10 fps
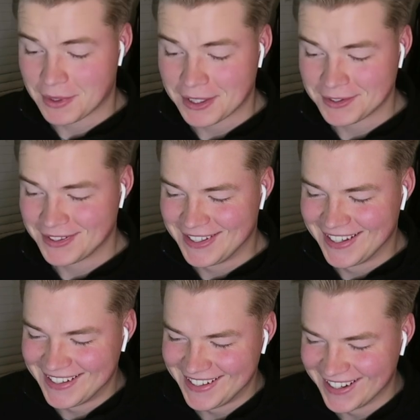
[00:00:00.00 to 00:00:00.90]
we go.
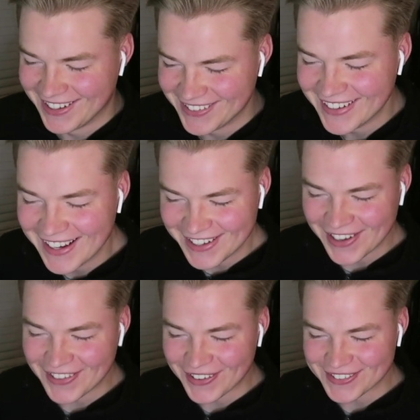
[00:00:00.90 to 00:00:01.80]

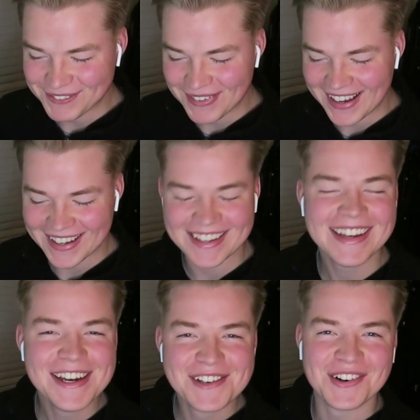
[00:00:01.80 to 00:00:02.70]
no holding back
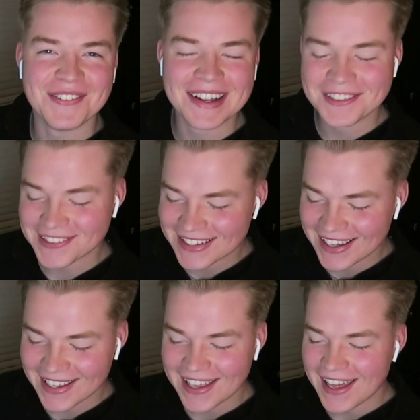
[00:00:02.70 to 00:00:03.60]
from Andrew
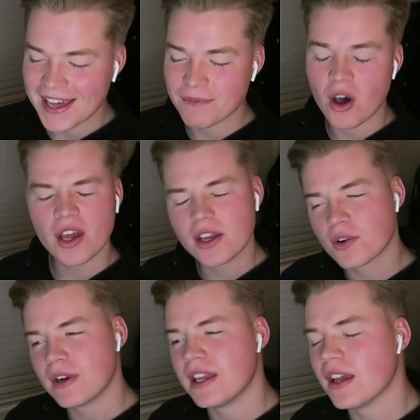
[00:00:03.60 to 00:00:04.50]
there. I
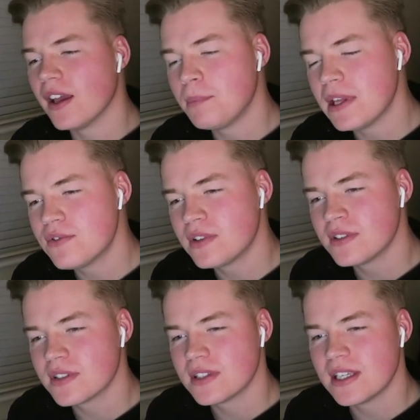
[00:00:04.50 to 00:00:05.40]
agree. It'd be
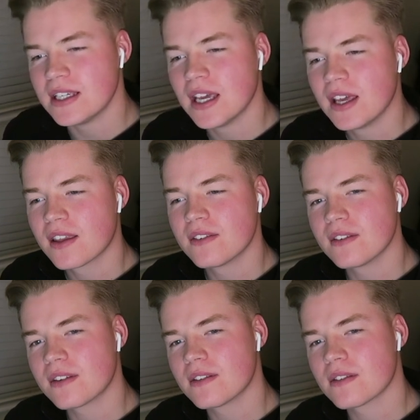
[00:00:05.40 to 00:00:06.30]
interesting to see,
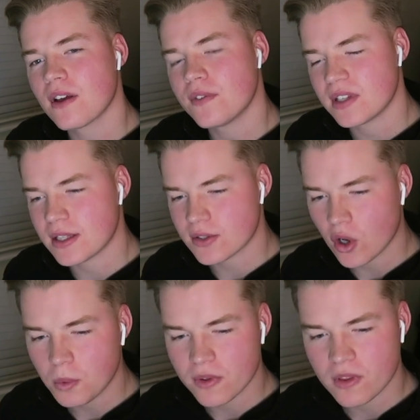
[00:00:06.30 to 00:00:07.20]
because obviously the
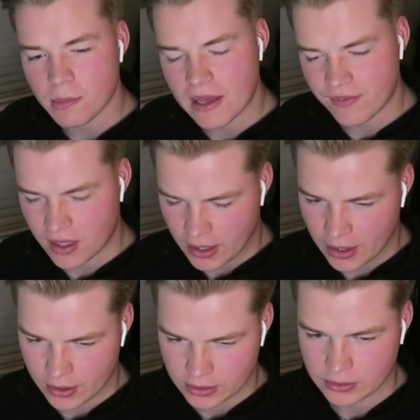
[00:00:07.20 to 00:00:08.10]
Tolworth and the Betfair
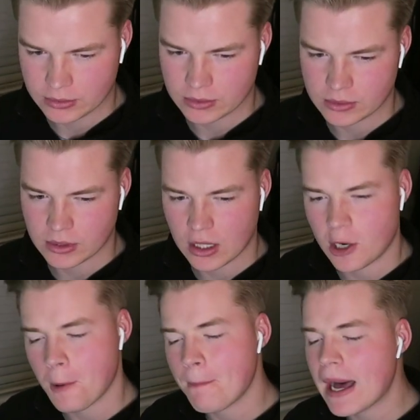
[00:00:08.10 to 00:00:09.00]
Hurdle
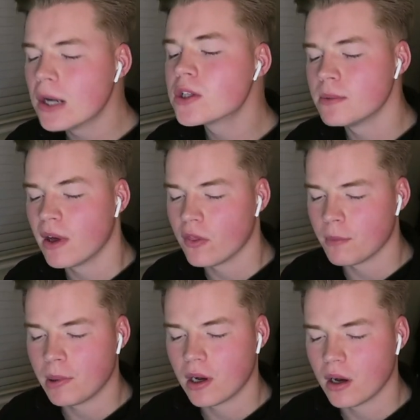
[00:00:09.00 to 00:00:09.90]
are about a month
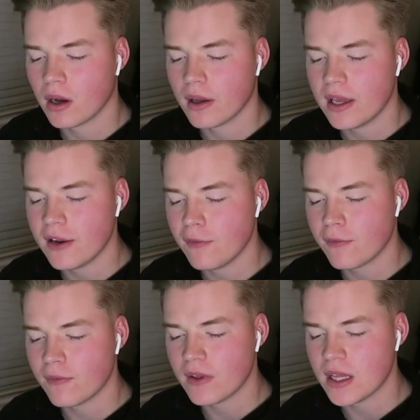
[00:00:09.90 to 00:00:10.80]
apart.
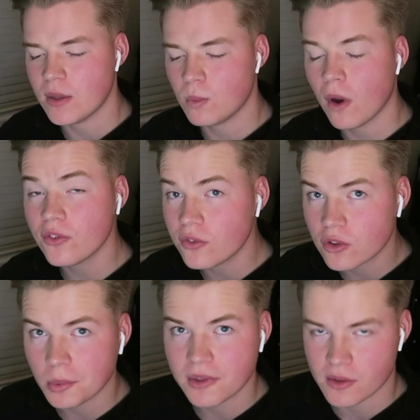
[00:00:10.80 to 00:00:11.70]
If he wasn't
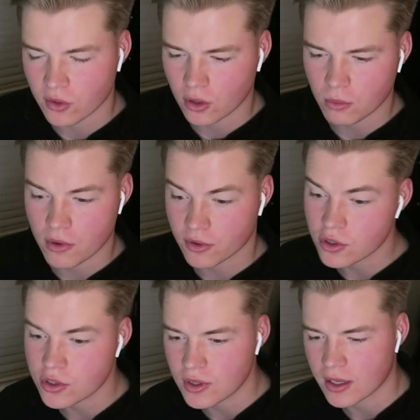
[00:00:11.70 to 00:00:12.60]
to win the Tolworth,
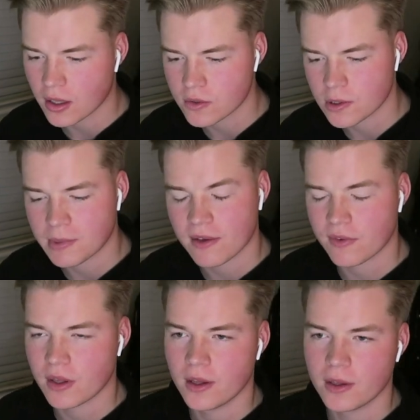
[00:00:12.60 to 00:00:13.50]
could you then go to a Betfair